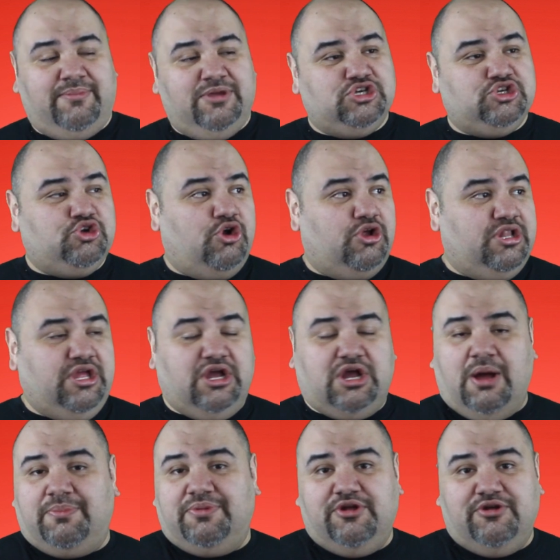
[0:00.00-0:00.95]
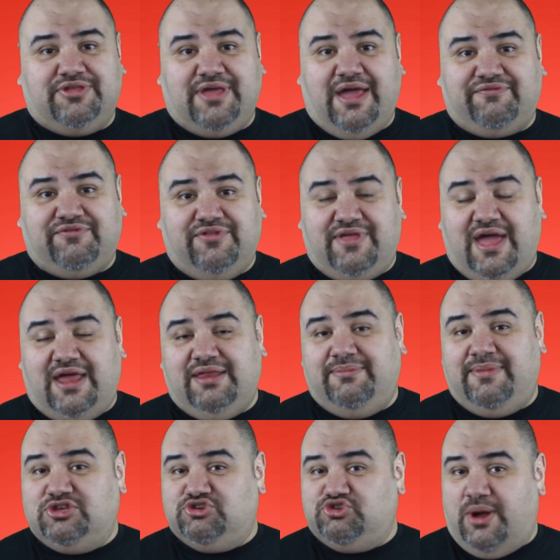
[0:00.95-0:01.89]
I mean, shortly, a couple of years after that,
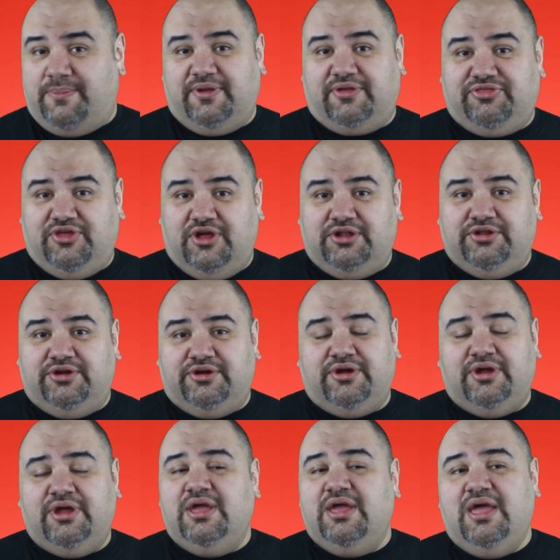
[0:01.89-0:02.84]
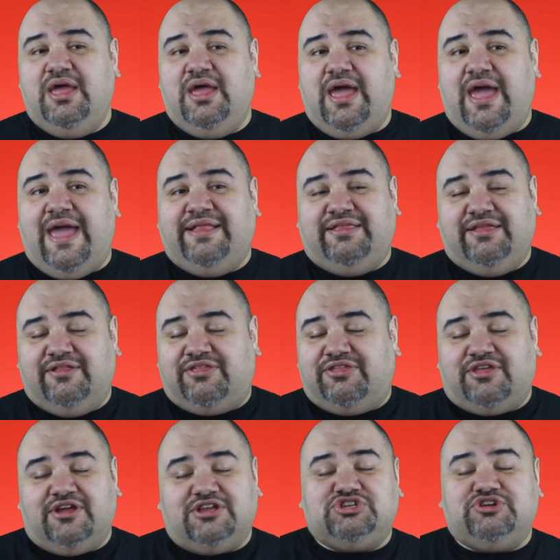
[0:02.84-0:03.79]
he made Tropic Thunder, and did
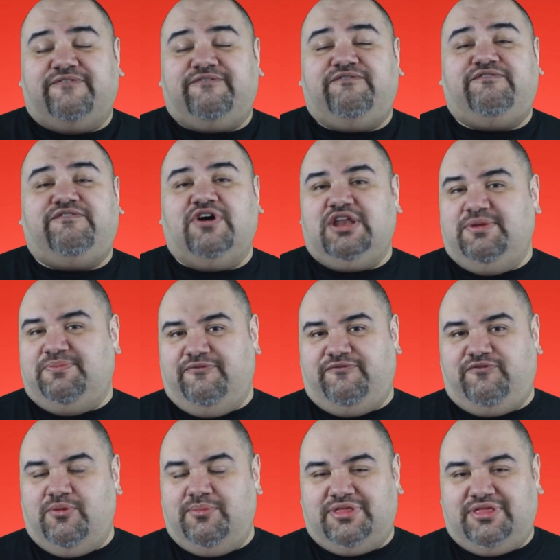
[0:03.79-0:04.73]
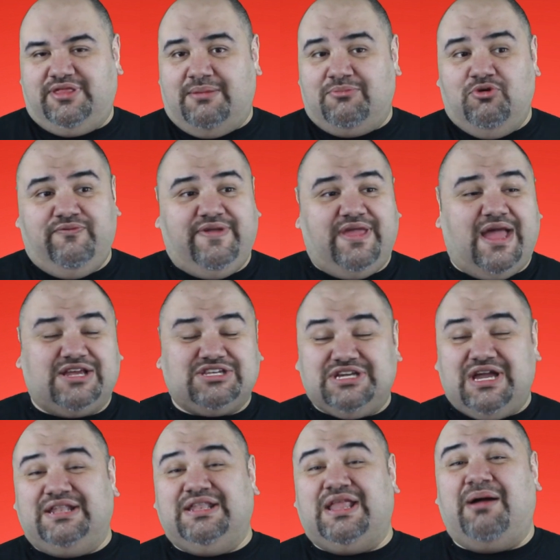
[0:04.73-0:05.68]
such a funny performance in that movie, he
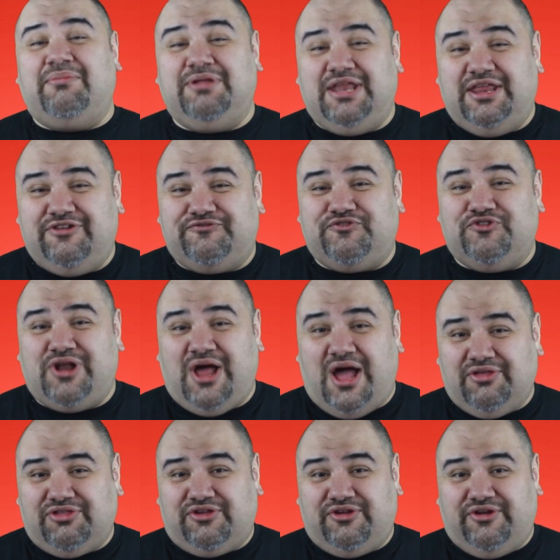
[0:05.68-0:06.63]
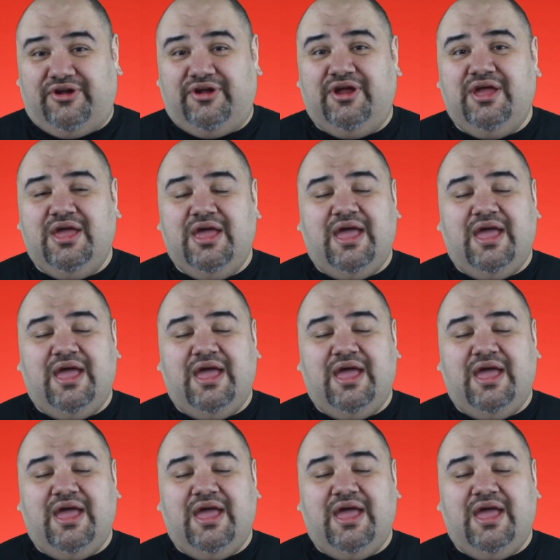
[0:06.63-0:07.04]
actually got nominated for an Oscar.